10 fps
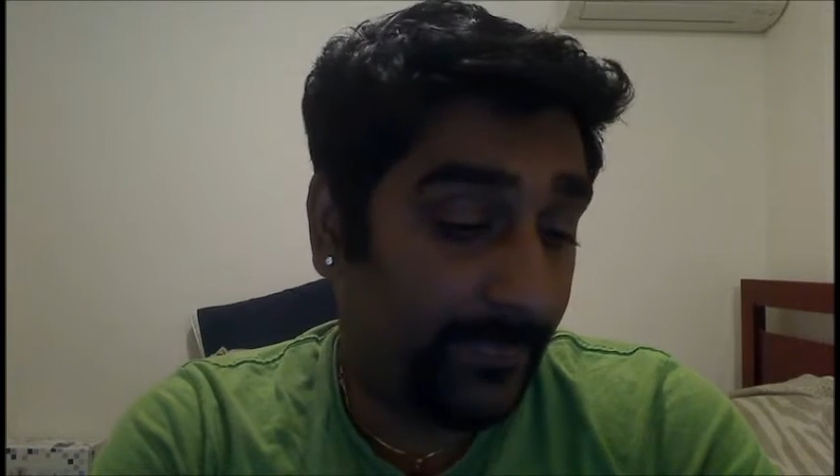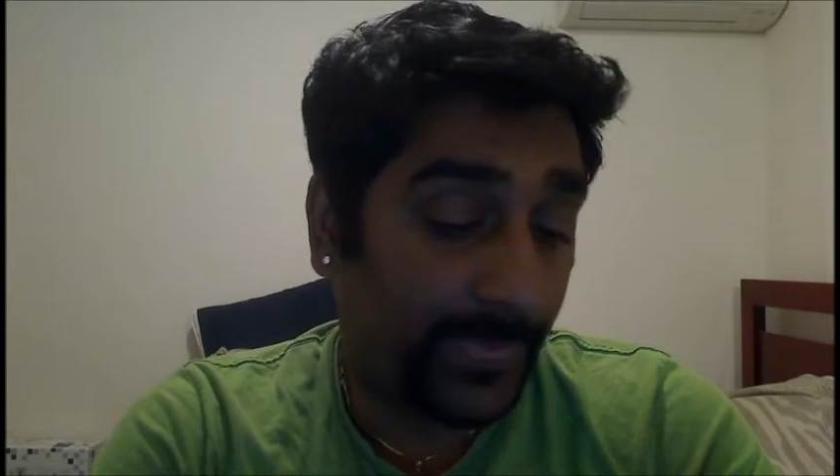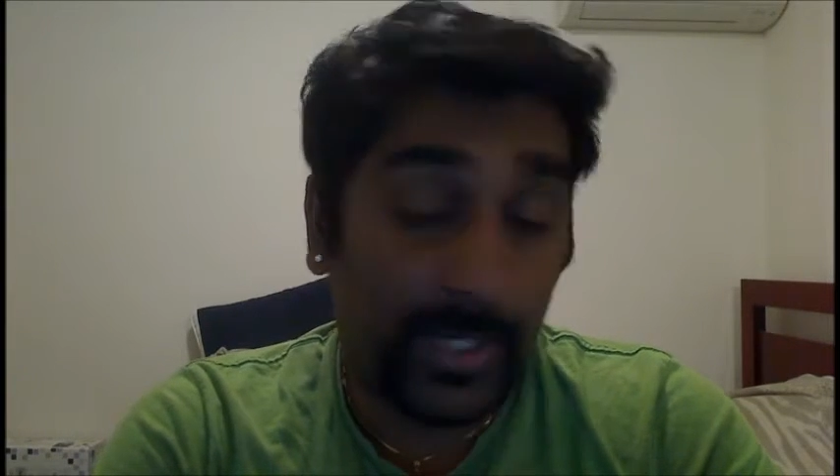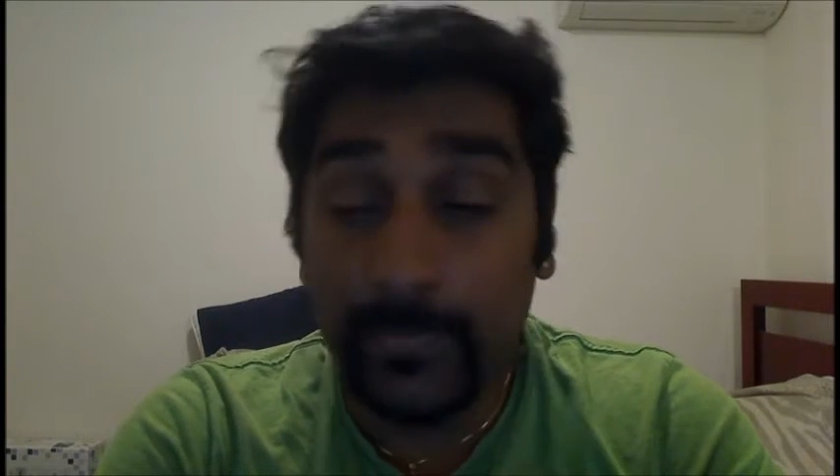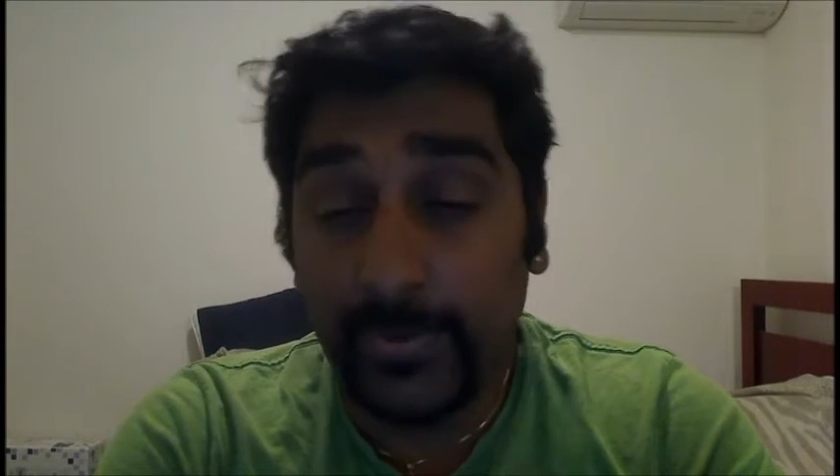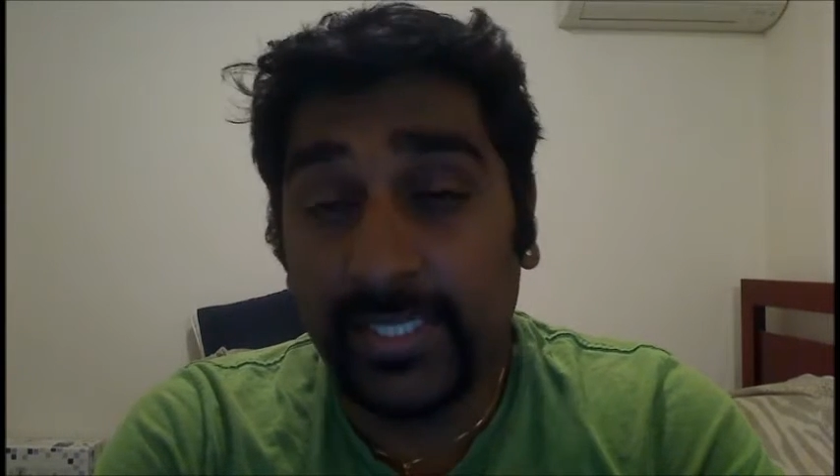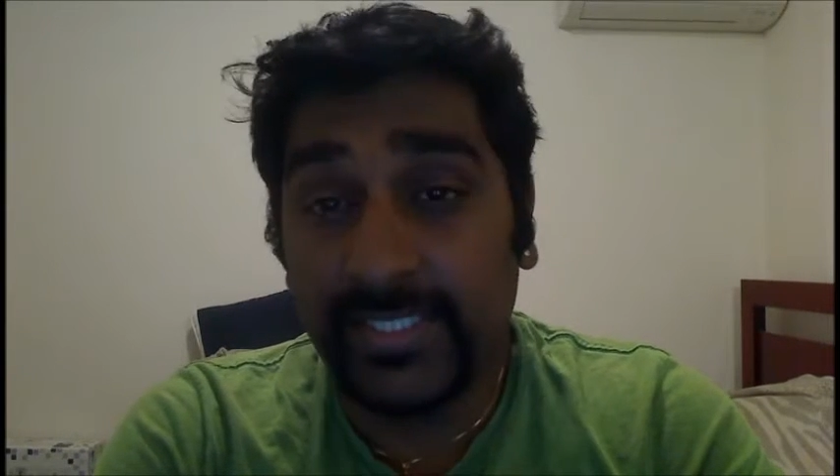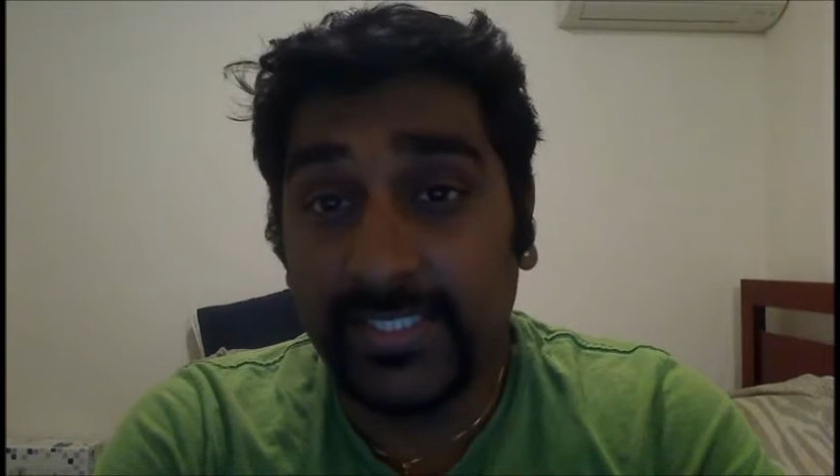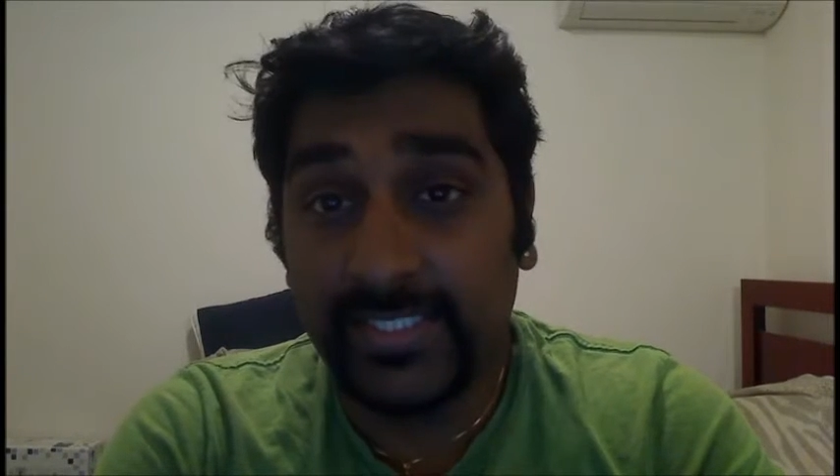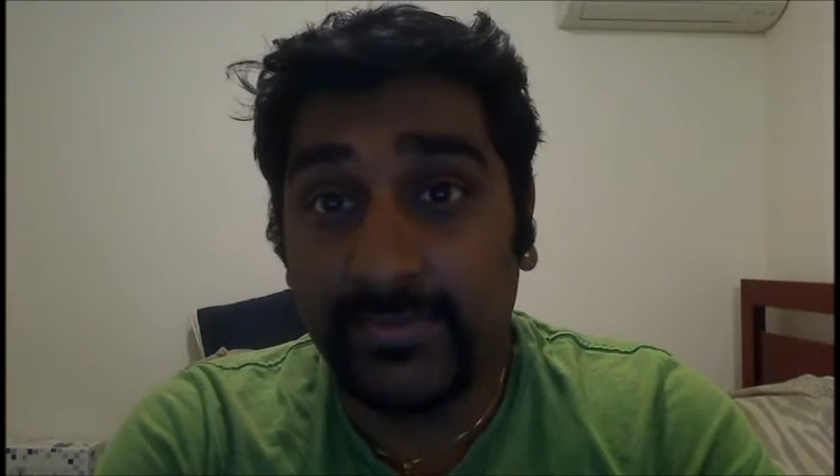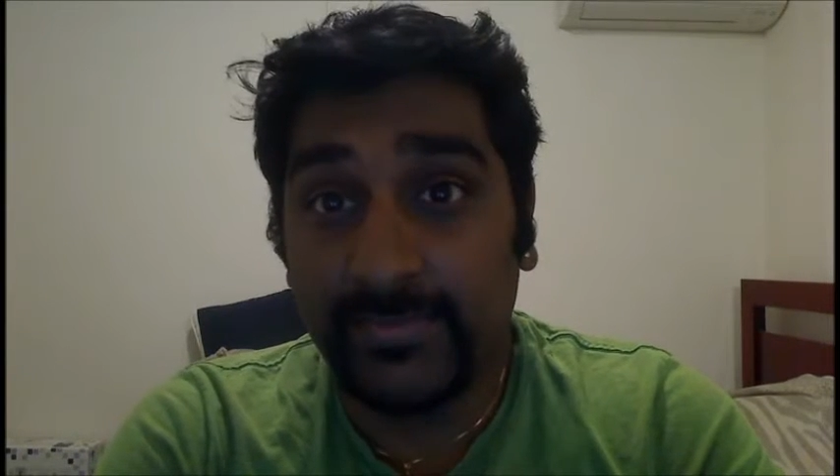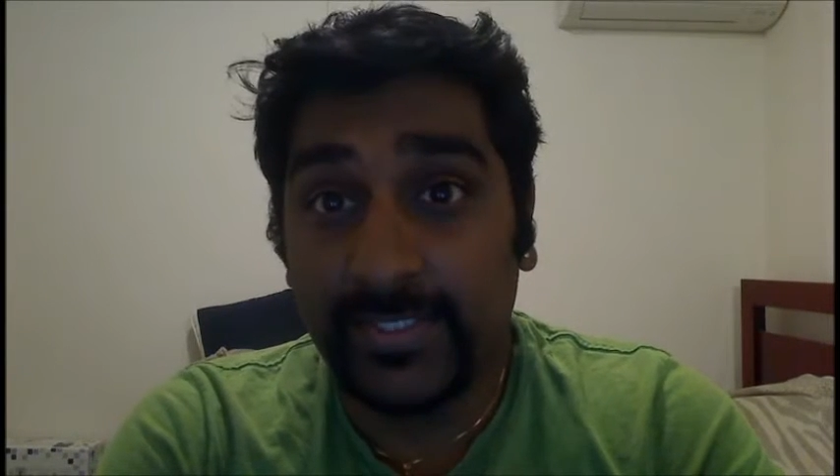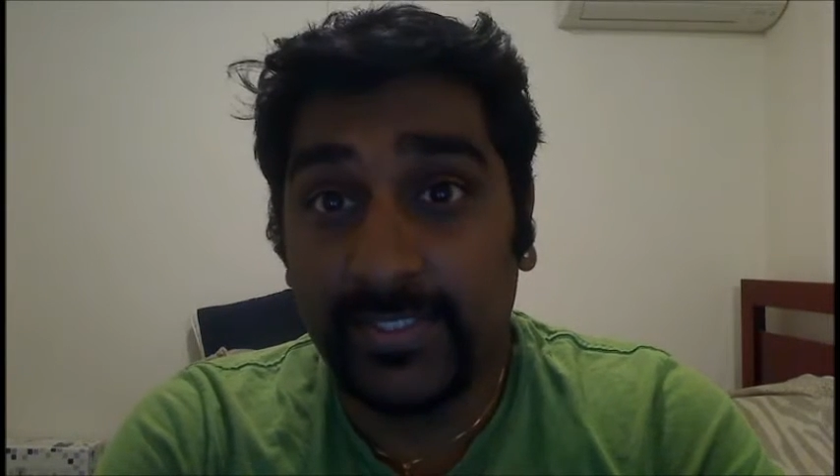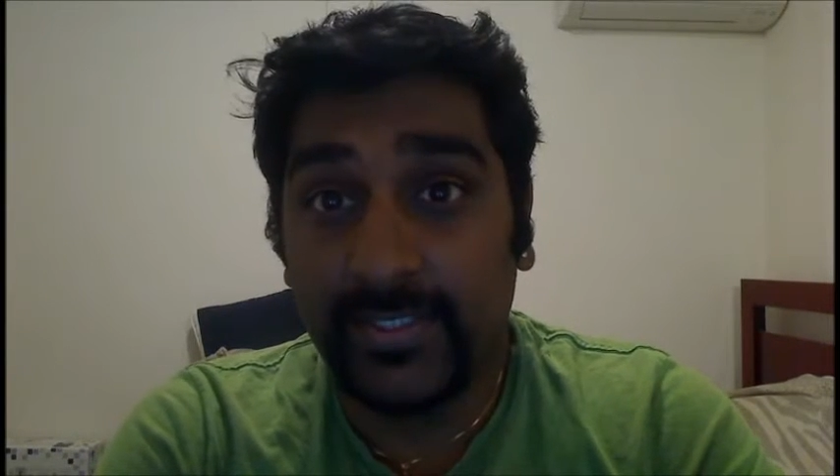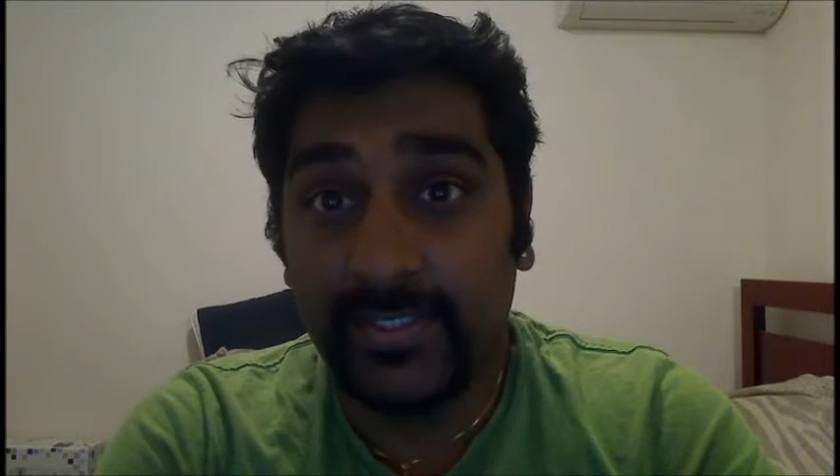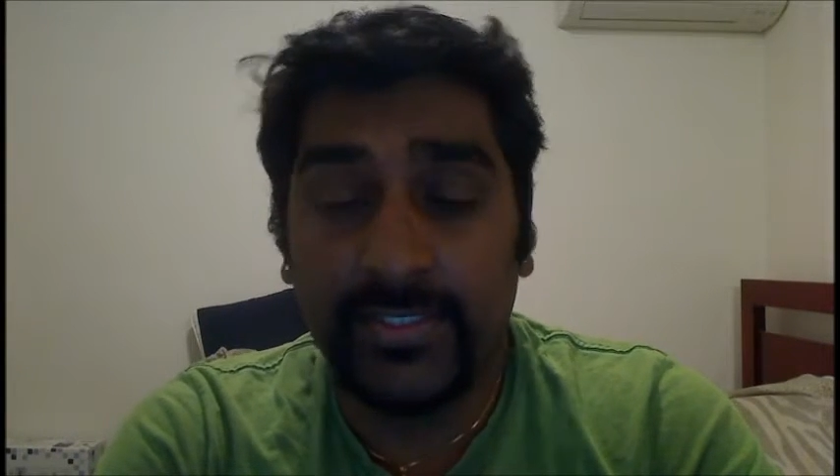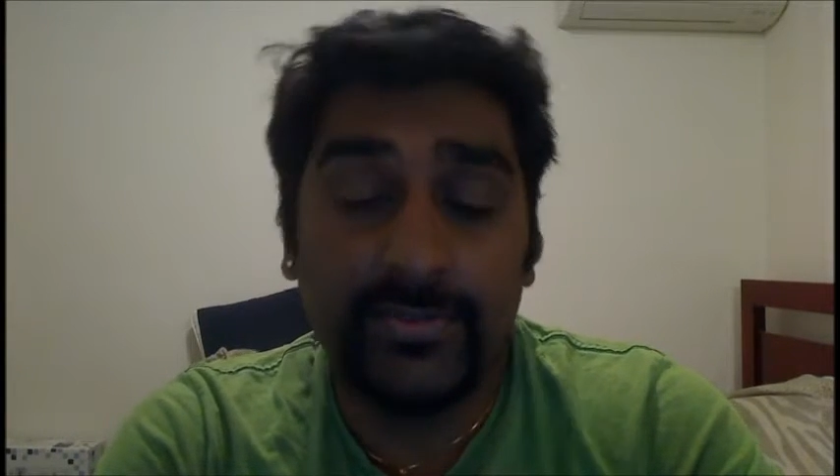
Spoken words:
operating systems, new